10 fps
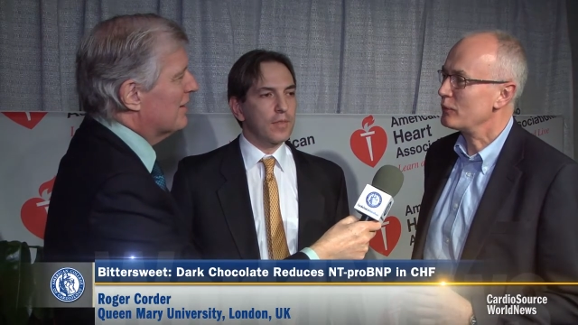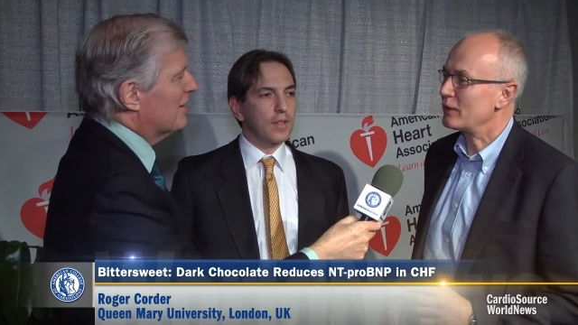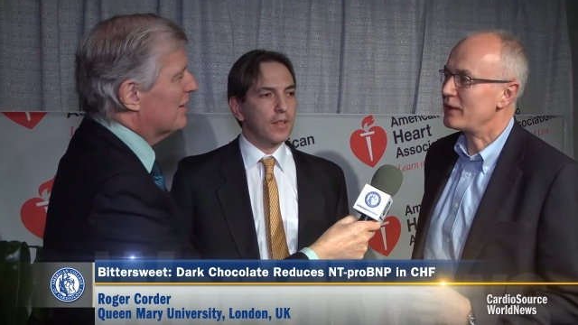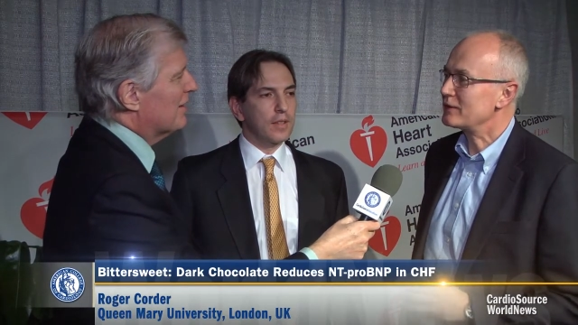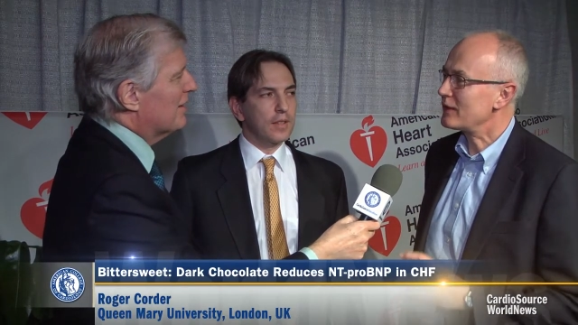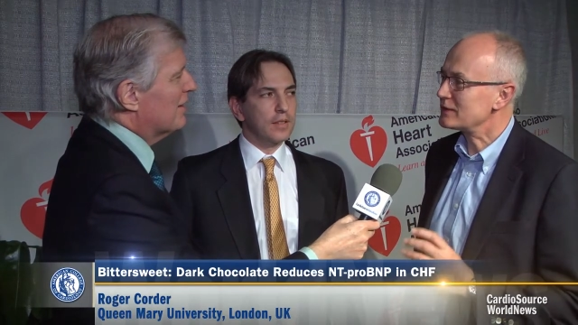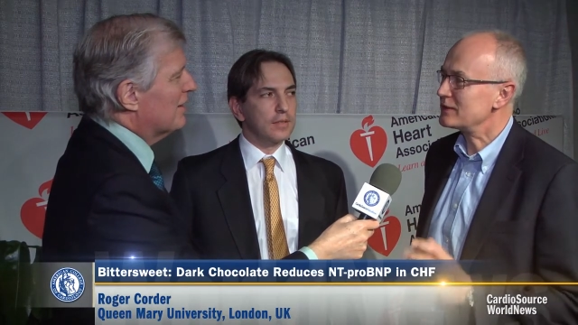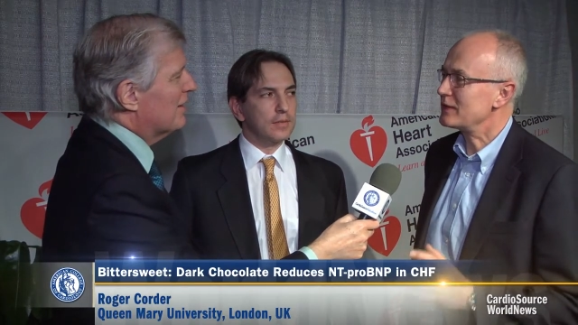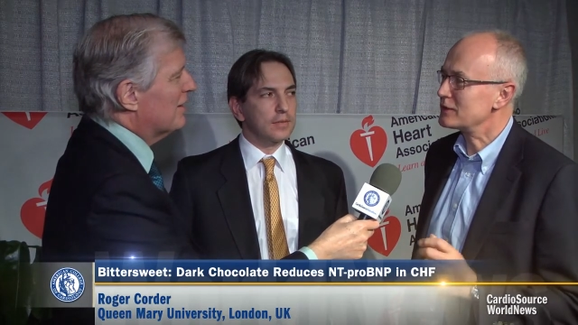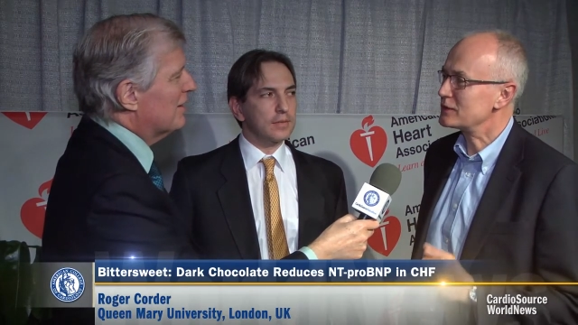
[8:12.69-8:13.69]
Speaker 1: but that
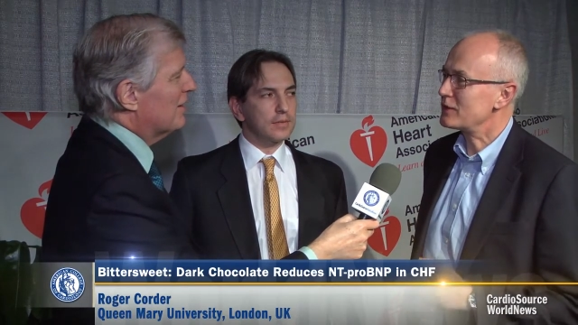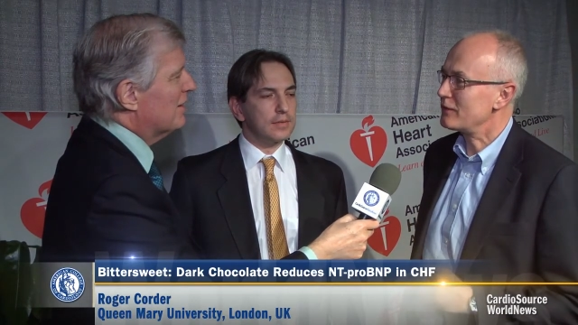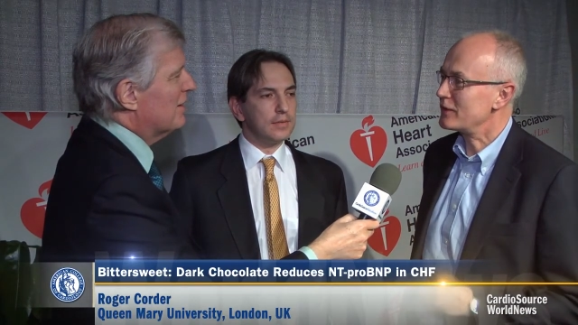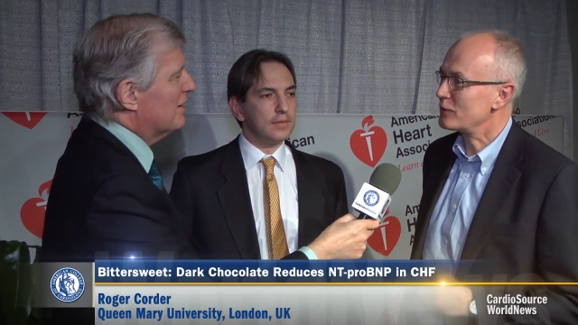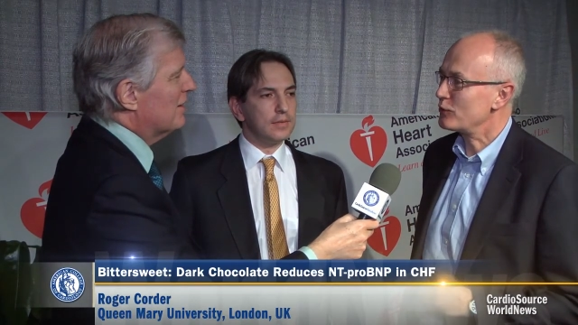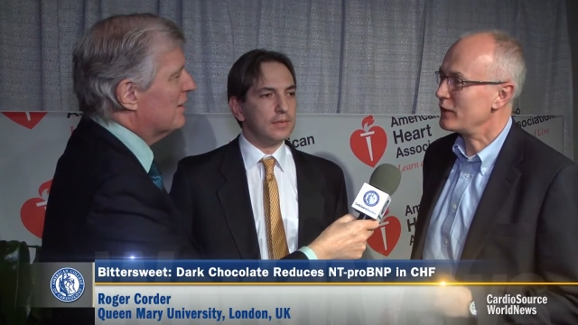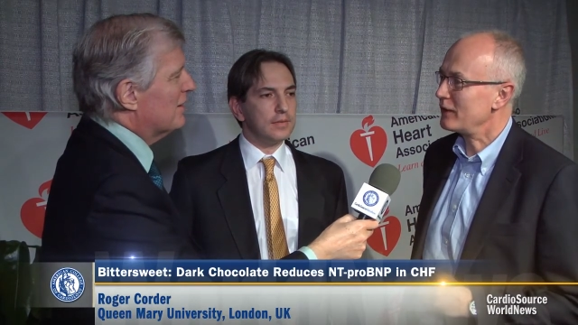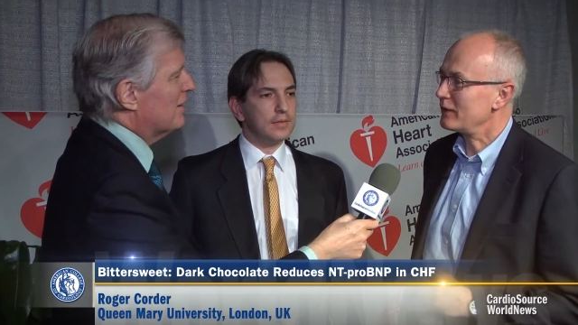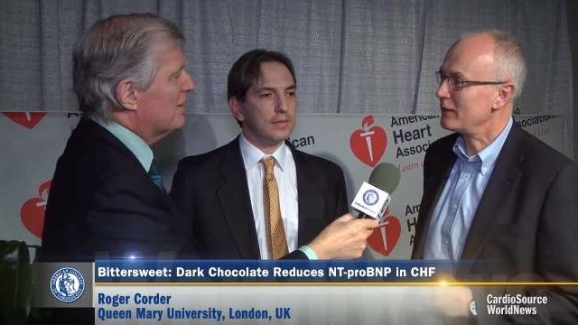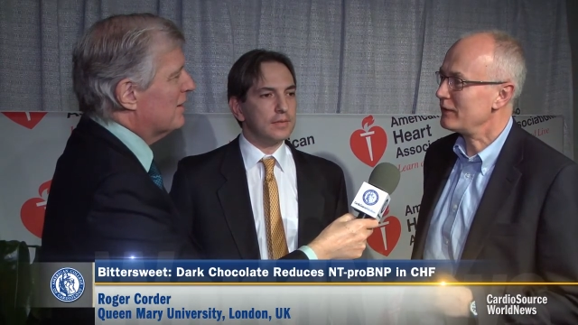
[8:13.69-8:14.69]
doesn't necessarily
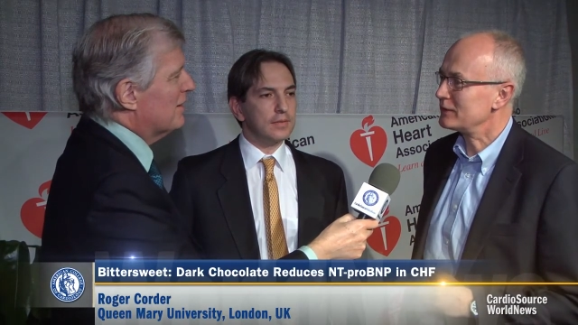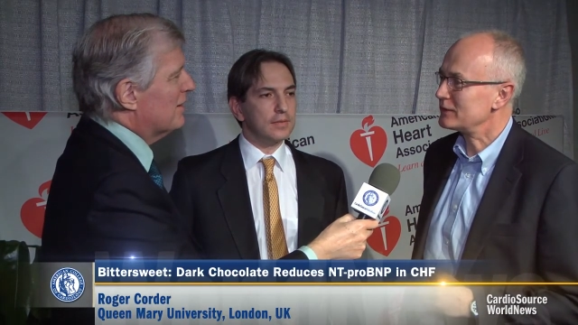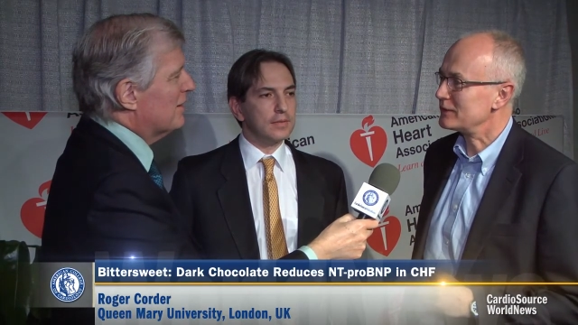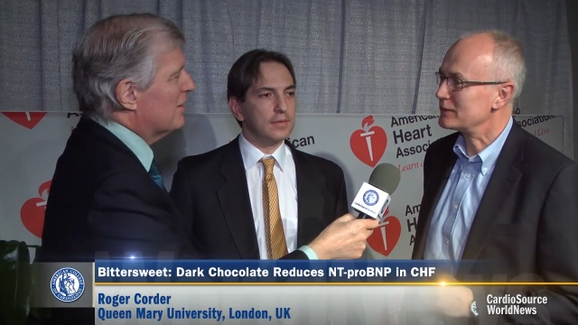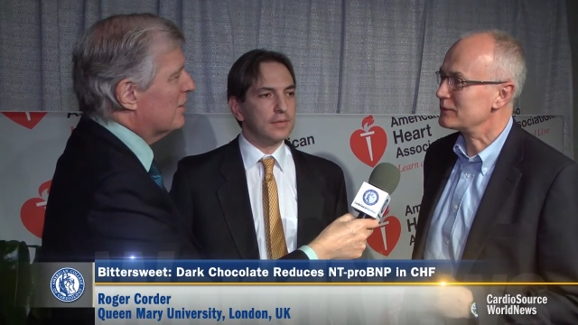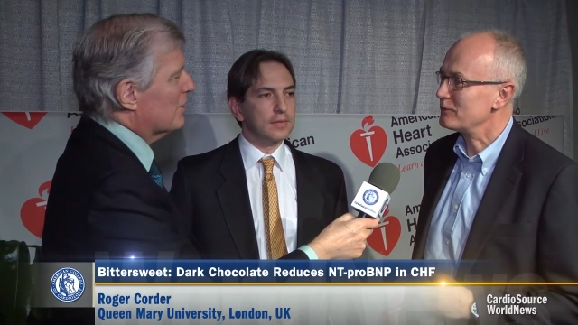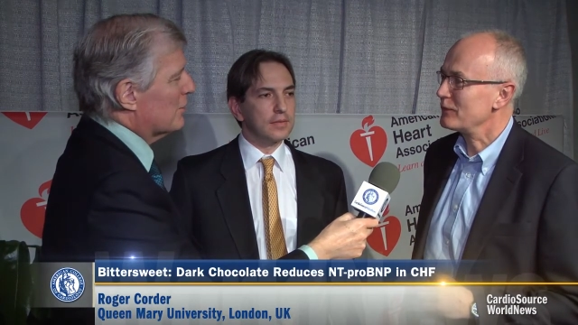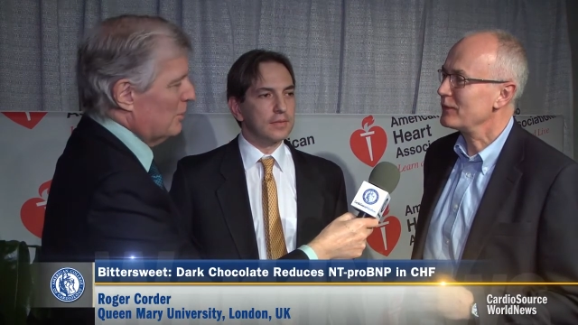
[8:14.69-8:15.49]
create the answers.